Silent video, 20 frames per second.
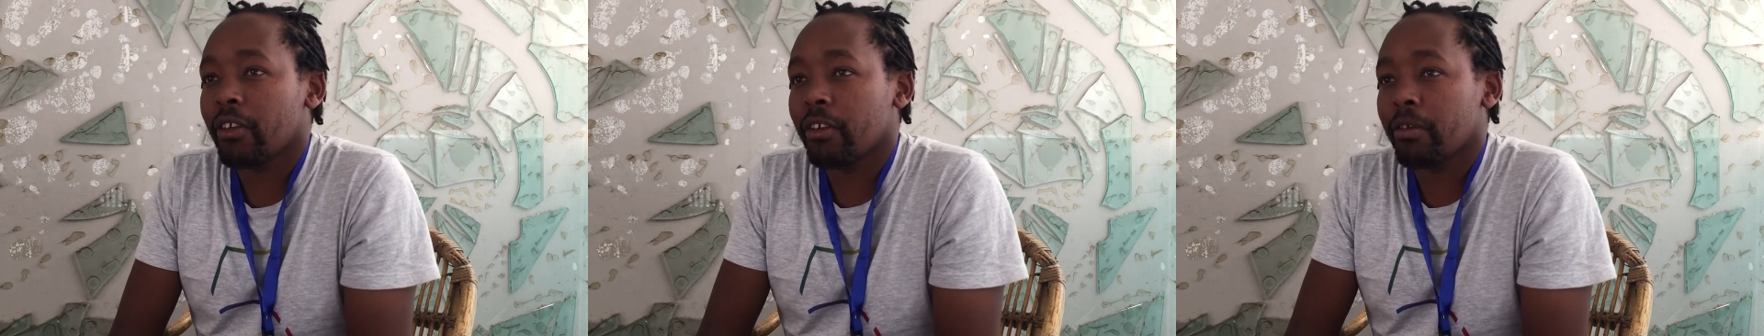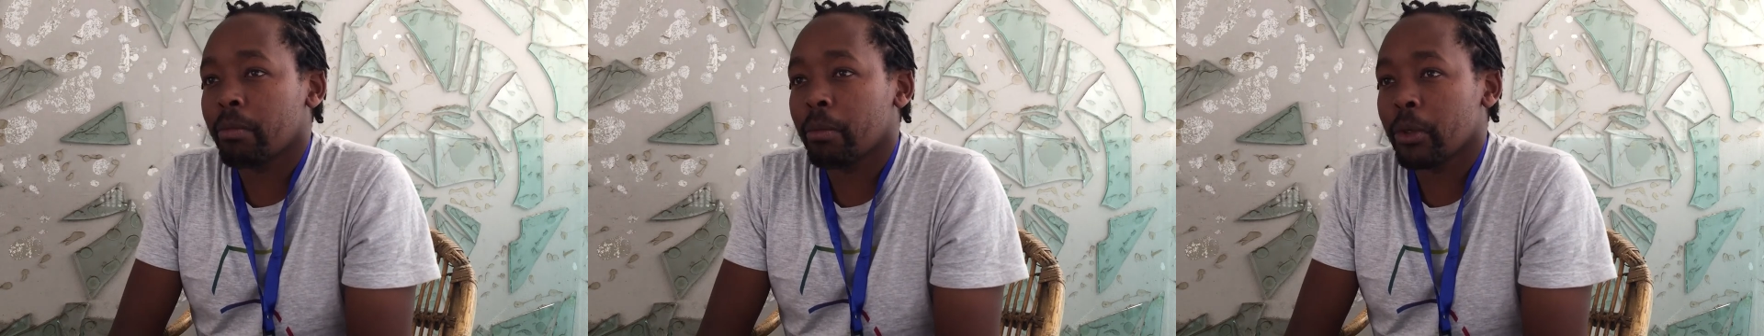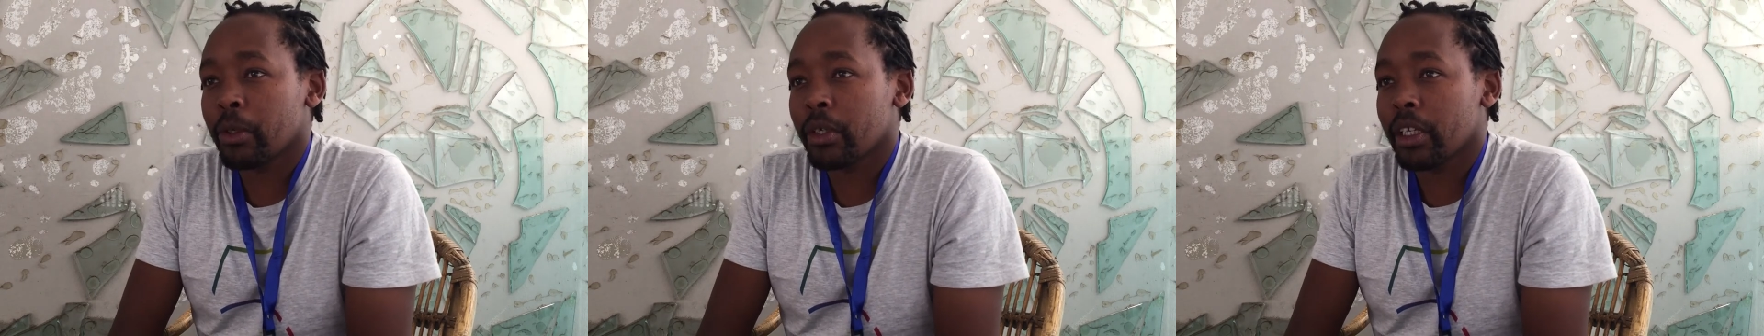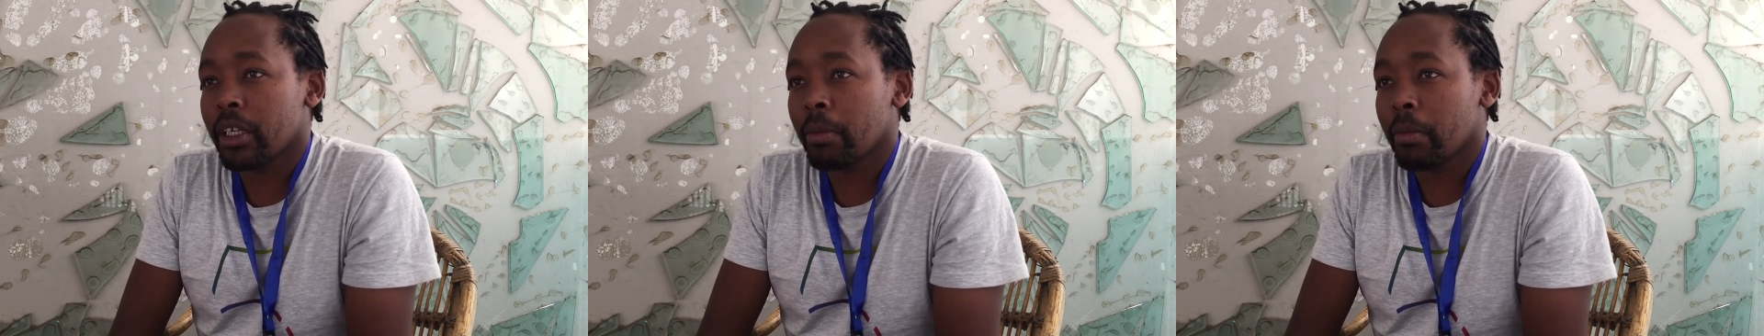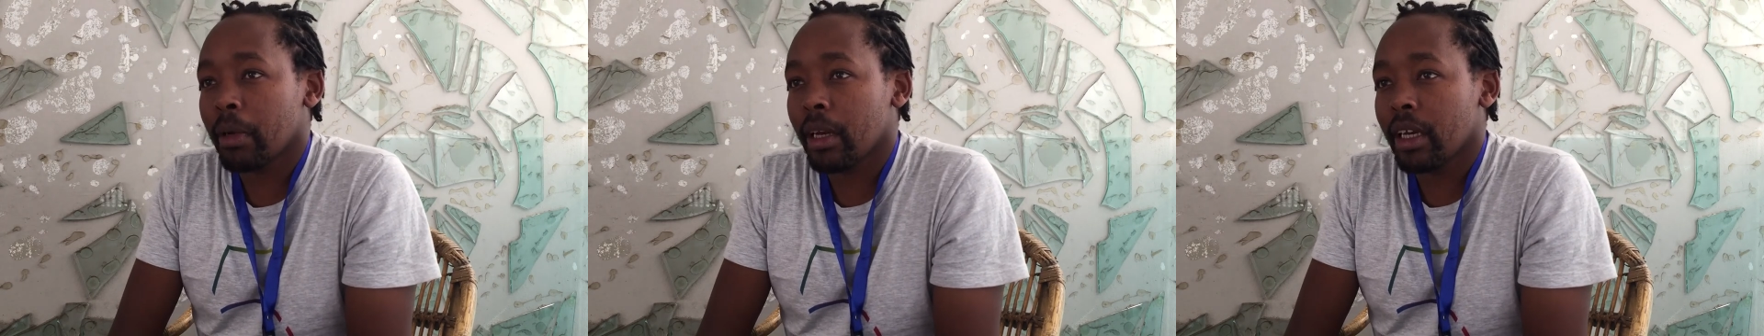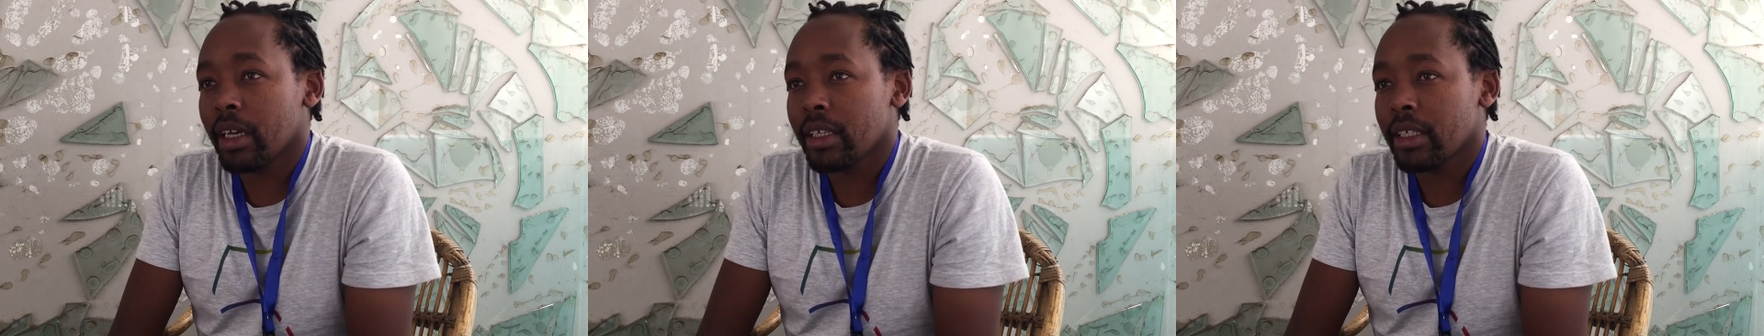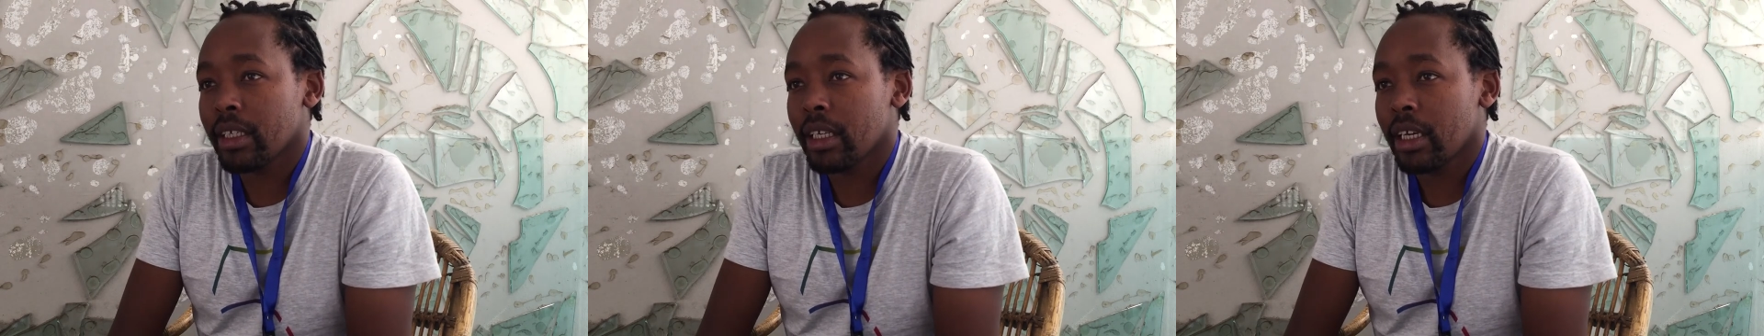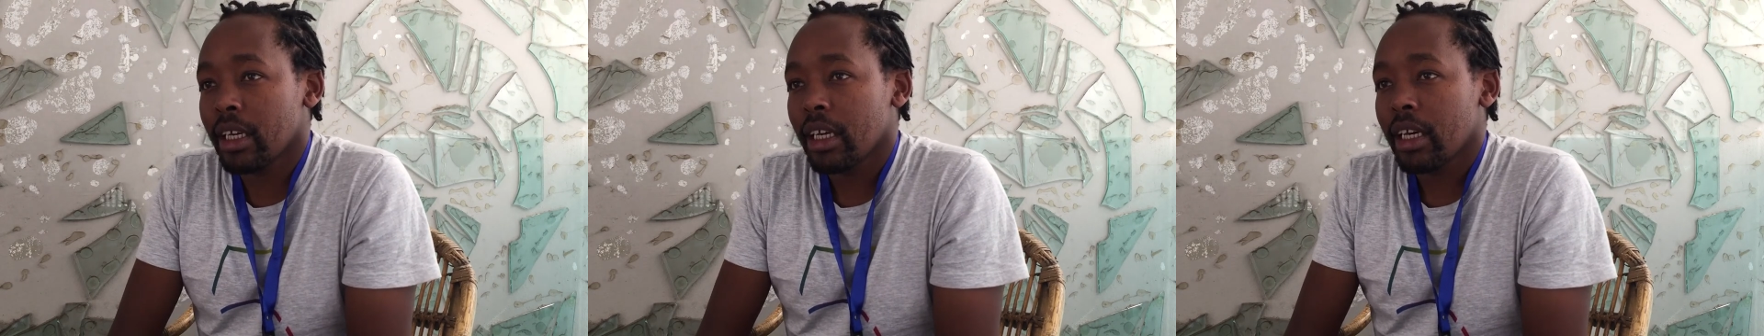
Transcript: we've put in place,